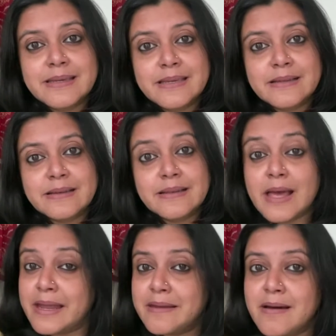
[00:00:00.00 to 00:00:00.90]
kill
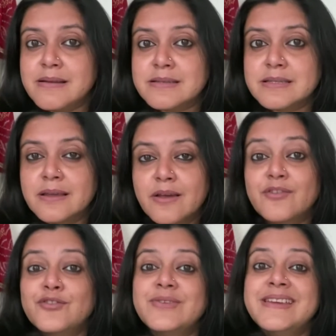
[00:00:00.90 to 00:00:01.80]
and hunt
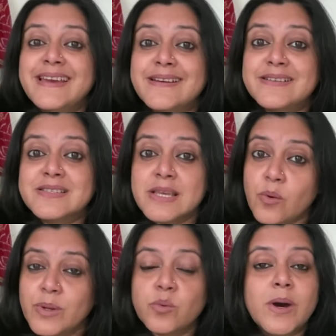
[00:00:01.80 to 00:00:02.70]
3 hares
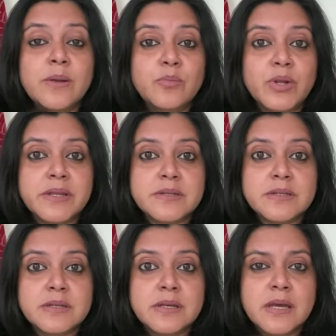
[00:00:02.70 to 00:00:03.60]
with 1 bullet.
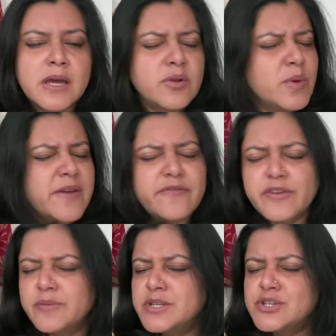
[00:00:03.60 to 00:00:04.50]

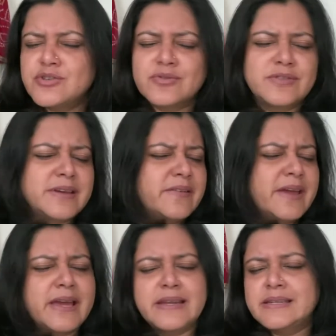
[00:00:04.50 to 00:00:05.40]
Everybody shook their
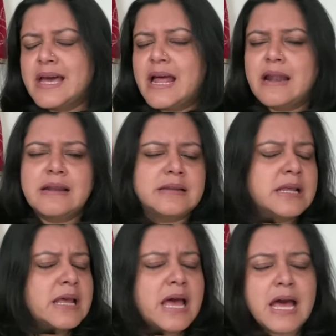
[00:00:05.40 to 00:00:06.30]
head and
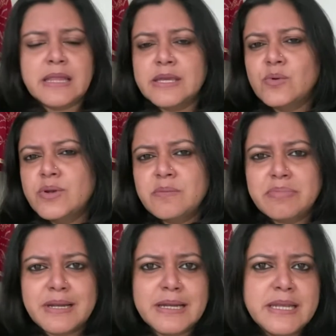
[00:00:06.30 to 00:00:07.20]
they couldn't
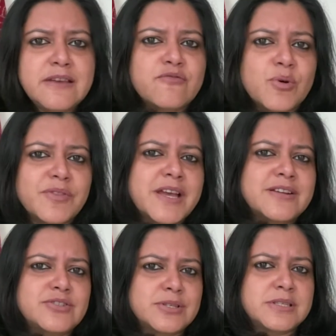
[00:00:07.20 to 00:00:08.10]
believe what they
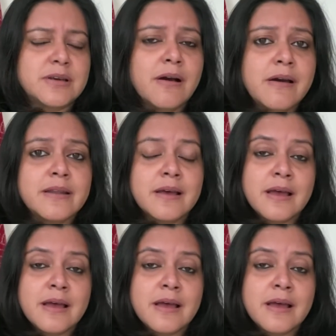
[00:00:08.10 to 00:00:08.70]
had just heard.